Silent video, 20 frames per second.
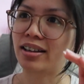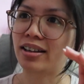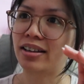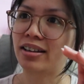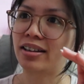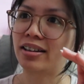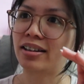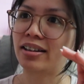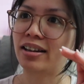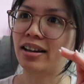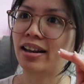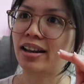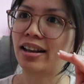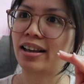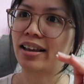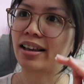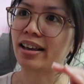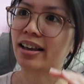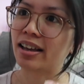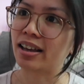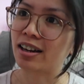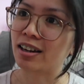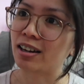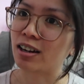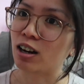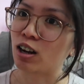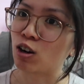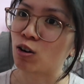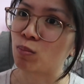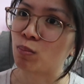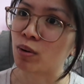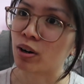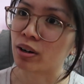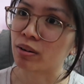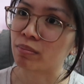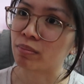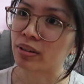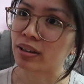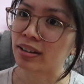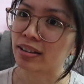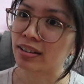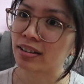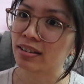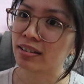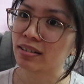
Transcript: in an apartment.